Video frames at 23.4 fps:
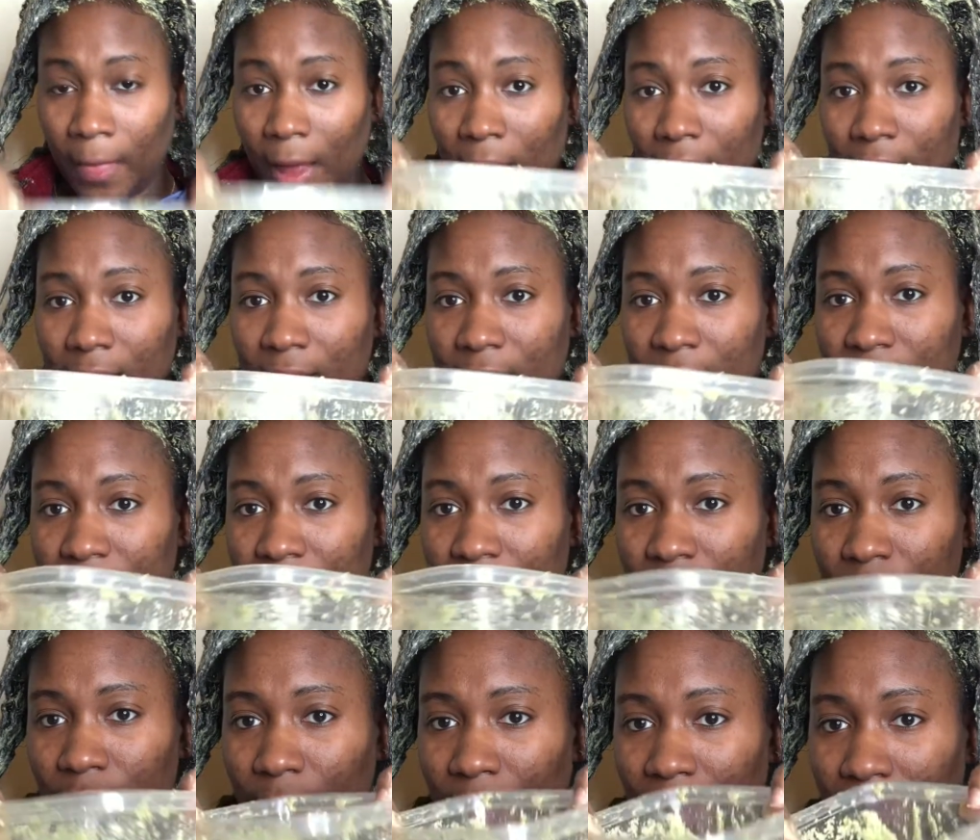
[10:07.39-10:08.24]
And this
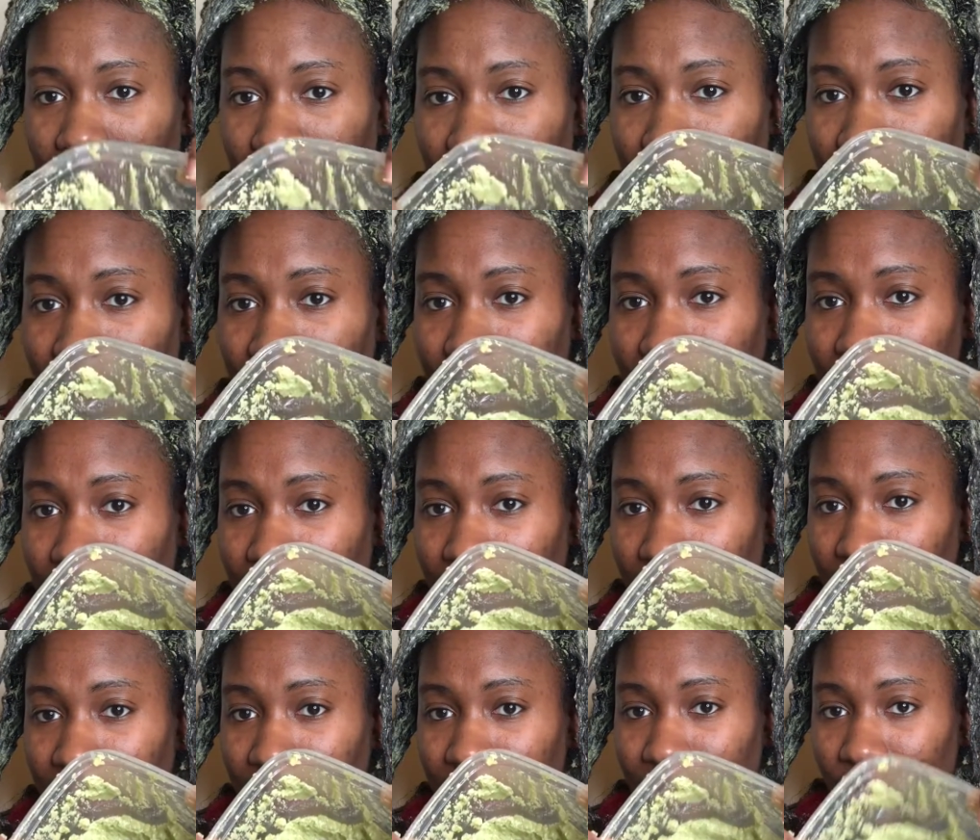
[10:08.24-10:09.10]
is what I have
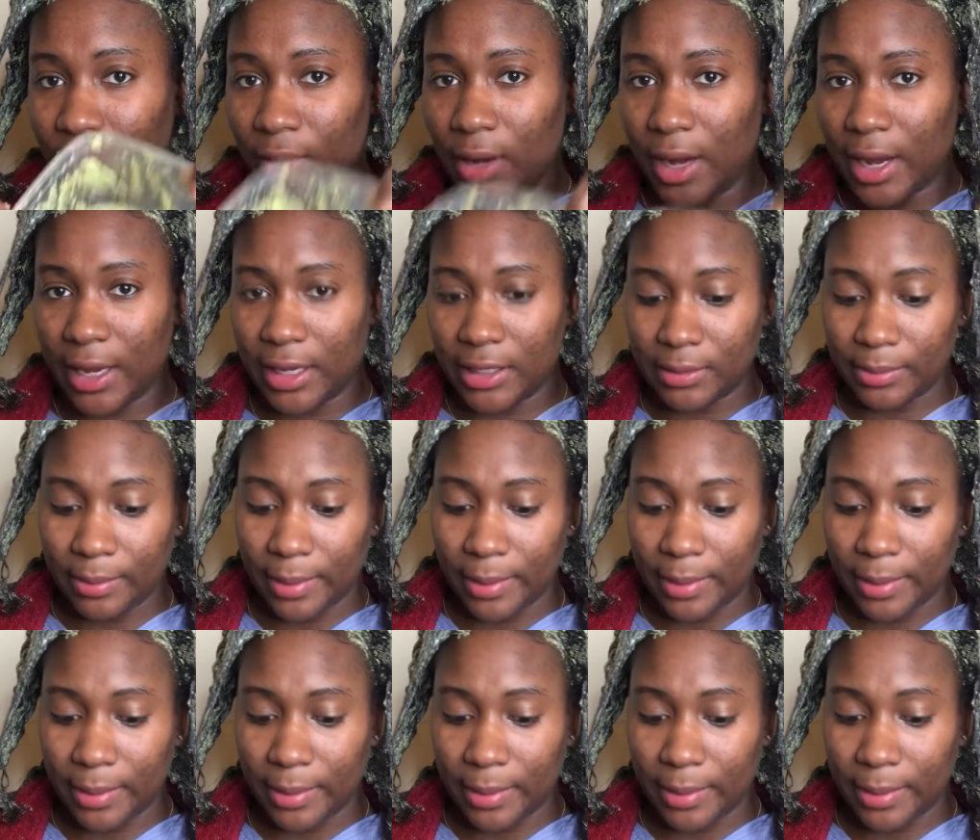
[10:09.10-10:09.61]
left, you guys.